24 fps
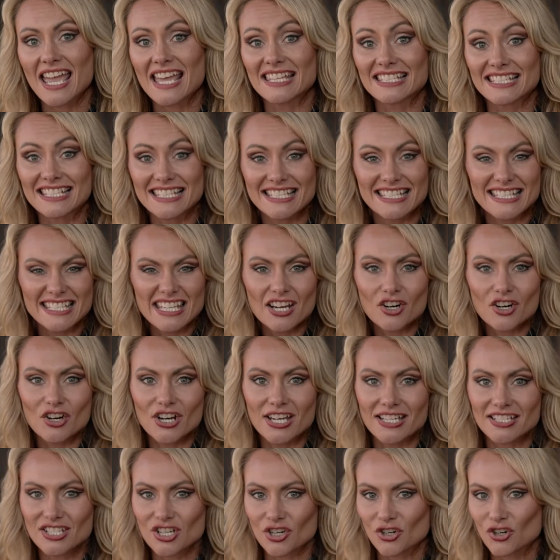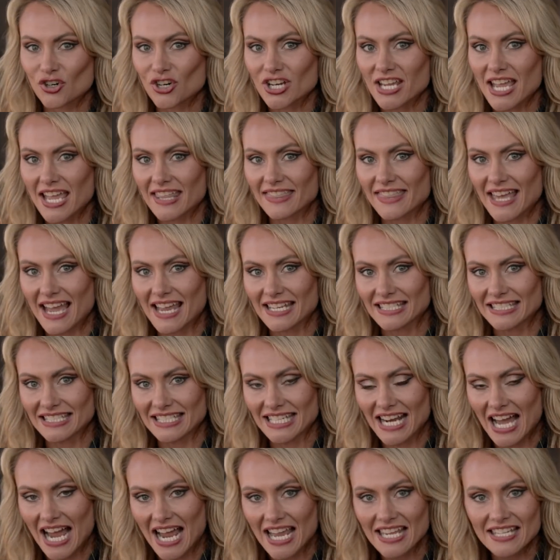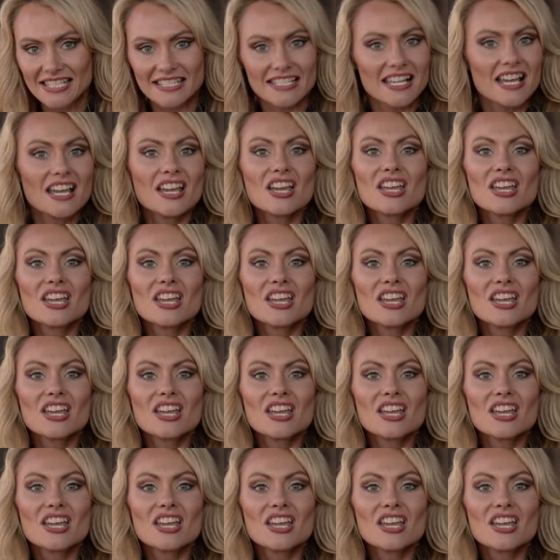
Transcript: and sear it to create that nice,